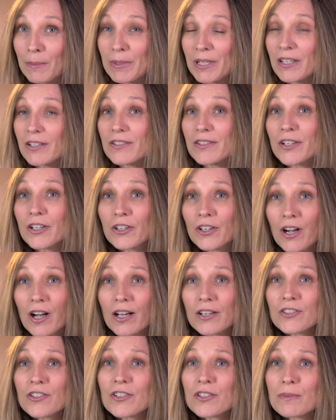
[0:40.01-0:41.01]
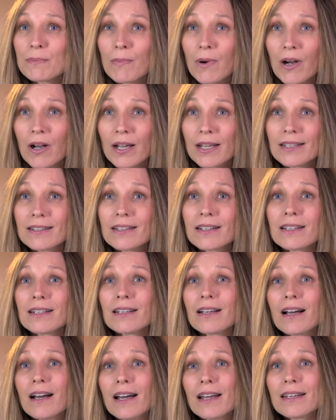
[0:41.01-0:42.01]
because their conscious mind
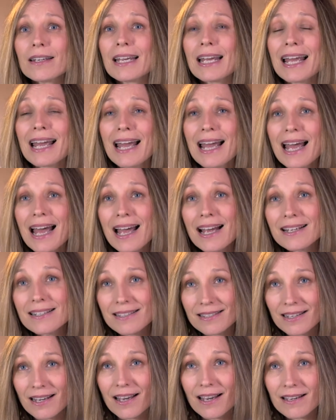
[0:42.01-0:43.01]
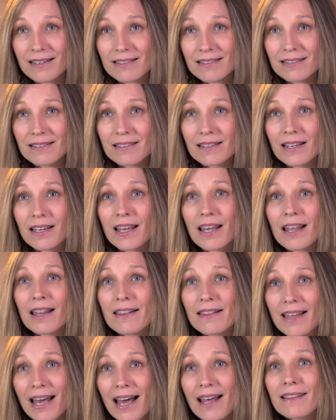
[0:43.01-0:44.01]
cannot access
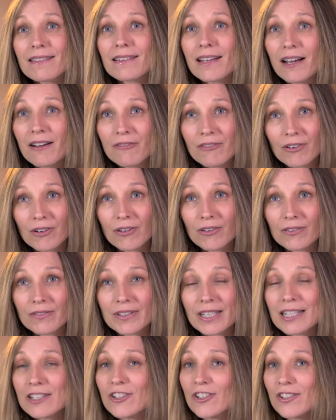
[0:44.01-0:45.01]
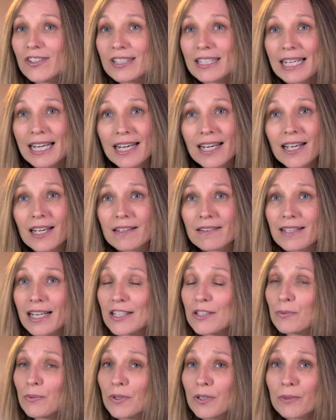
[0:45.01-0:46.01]
that level. They just can't.
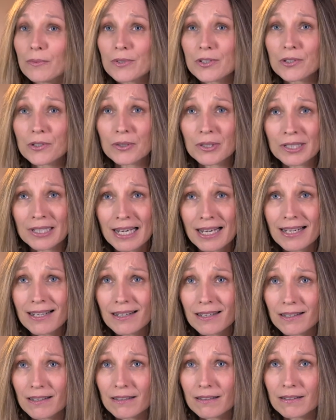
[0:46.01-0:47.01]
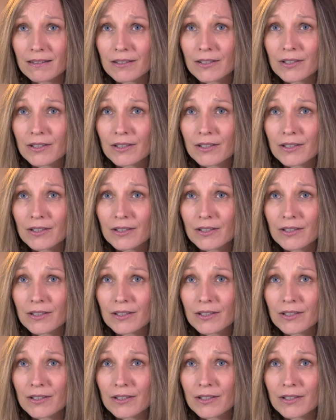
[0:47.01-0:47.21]
That's where it was created.